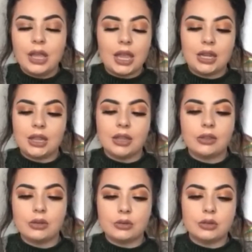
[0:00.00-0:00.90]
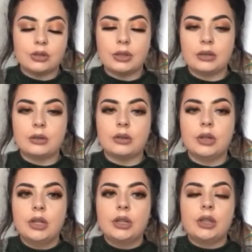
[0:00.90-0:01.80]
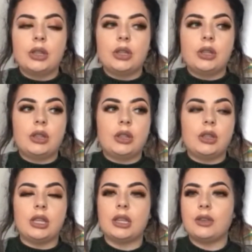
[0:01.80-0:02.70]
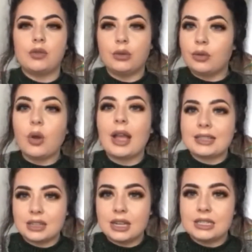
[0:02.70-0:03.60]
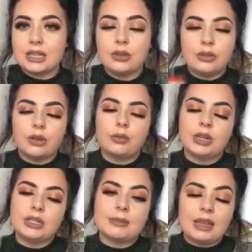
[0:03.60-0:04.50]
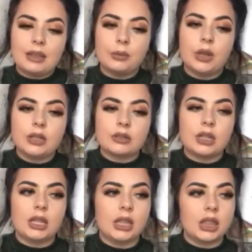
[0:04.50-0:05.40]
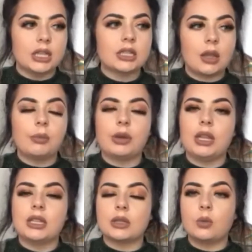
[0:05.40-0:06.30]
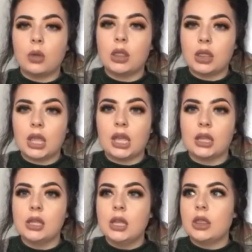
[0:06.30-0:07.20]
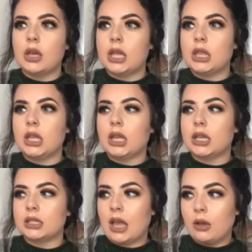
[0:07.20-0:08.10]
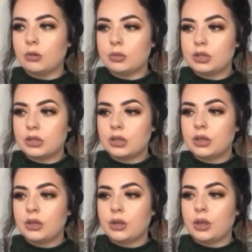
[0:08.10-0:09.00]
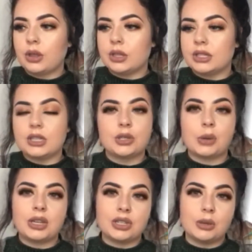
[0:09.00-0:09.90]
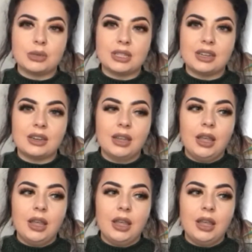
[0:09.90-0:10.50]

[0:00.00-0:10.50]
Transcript: anything that you're doing, or if you've got anxiety and you don't want it to make it worse or anything, this company is the one thing that I think has helped the situation I was in.